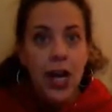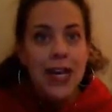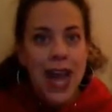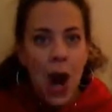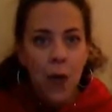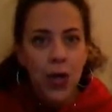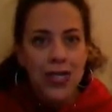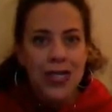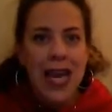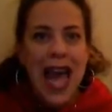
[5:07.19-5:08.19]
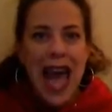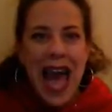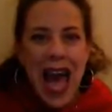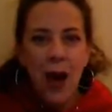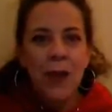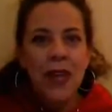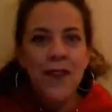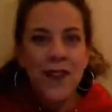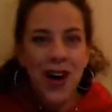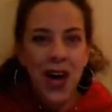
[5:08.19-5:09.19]
now we're going to say, how many
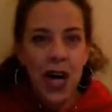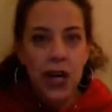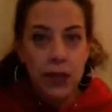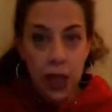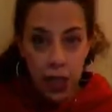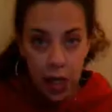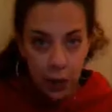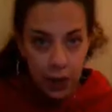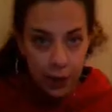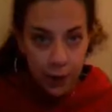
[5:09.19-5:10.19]
5s can we